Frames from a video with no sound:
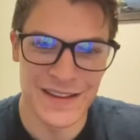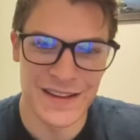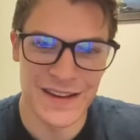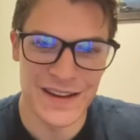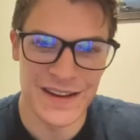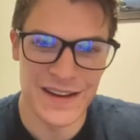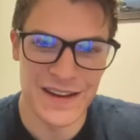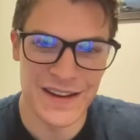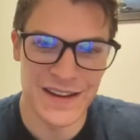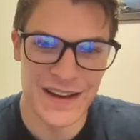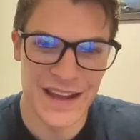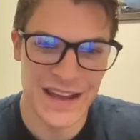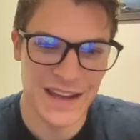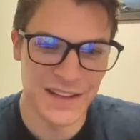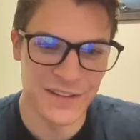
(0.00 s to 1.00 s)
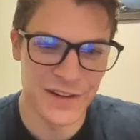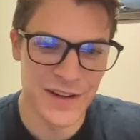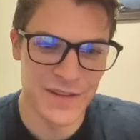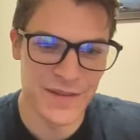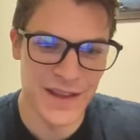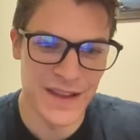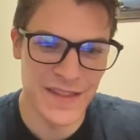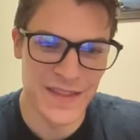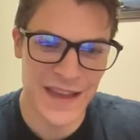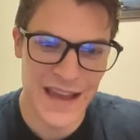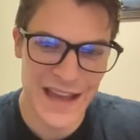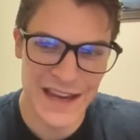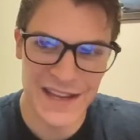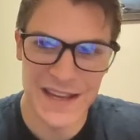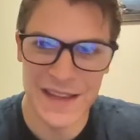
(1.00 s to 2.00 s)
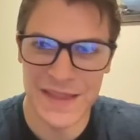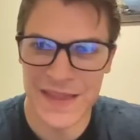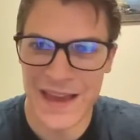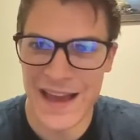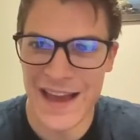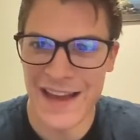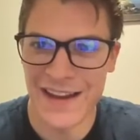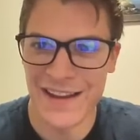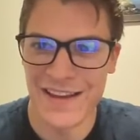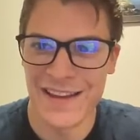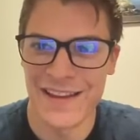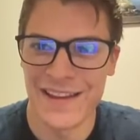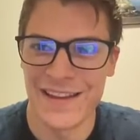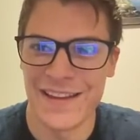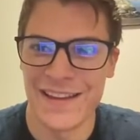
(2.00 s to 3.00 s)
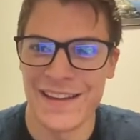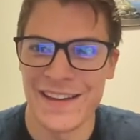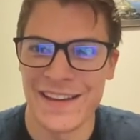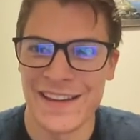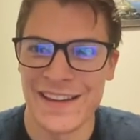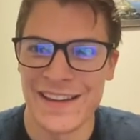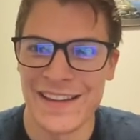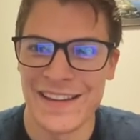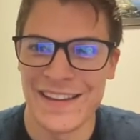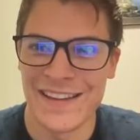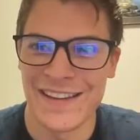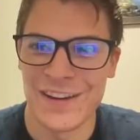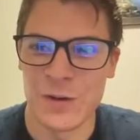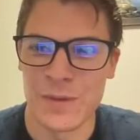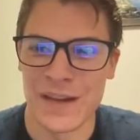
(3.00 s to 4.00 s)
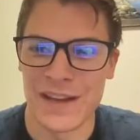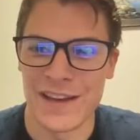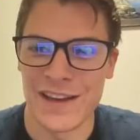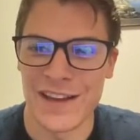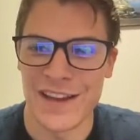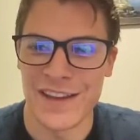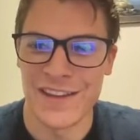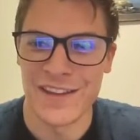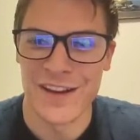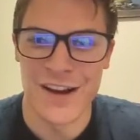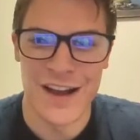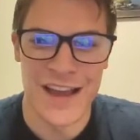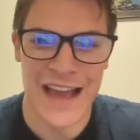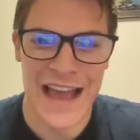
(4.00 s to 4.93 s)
God dangler it. Get that. Get that. Oh my god. I